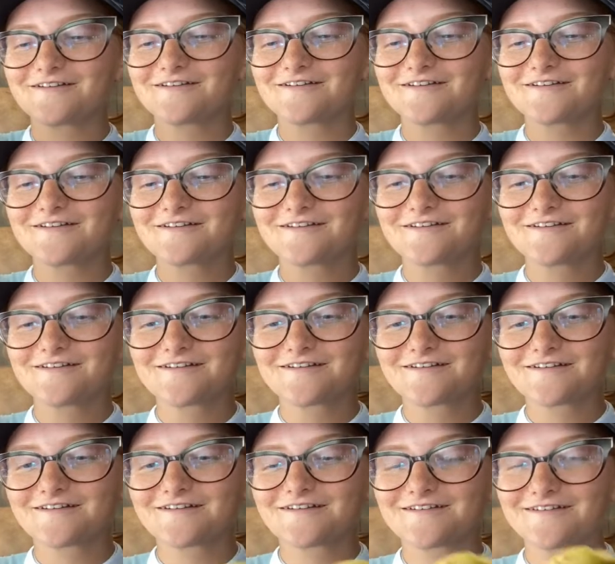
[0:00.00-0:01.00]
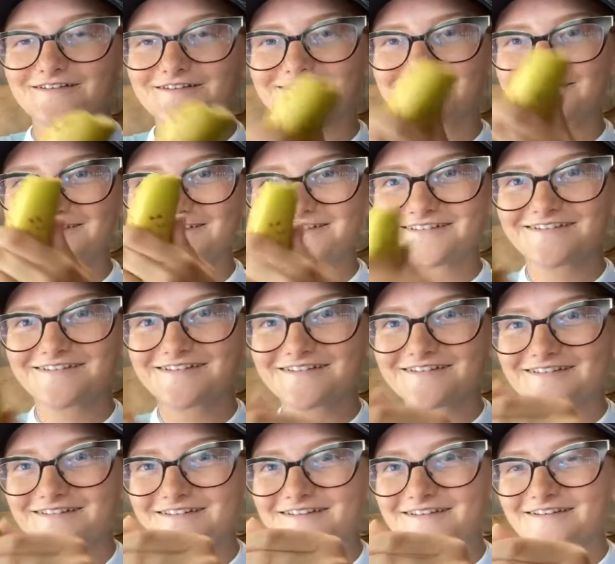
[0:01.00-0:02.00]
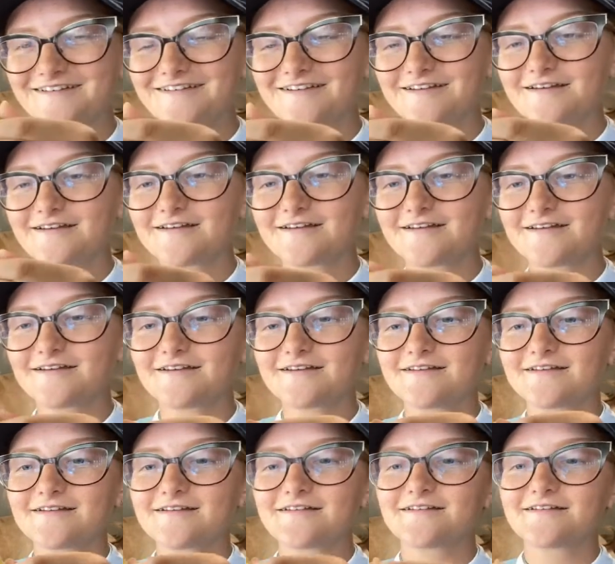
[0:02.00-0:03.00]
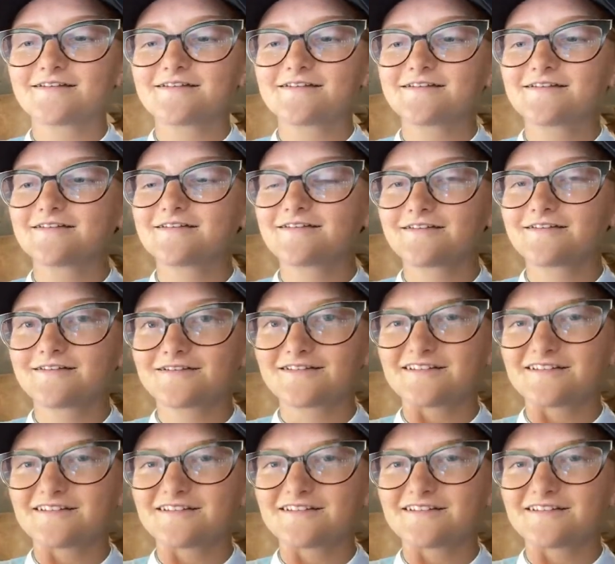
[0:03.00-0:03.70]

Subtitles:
Nothing is said.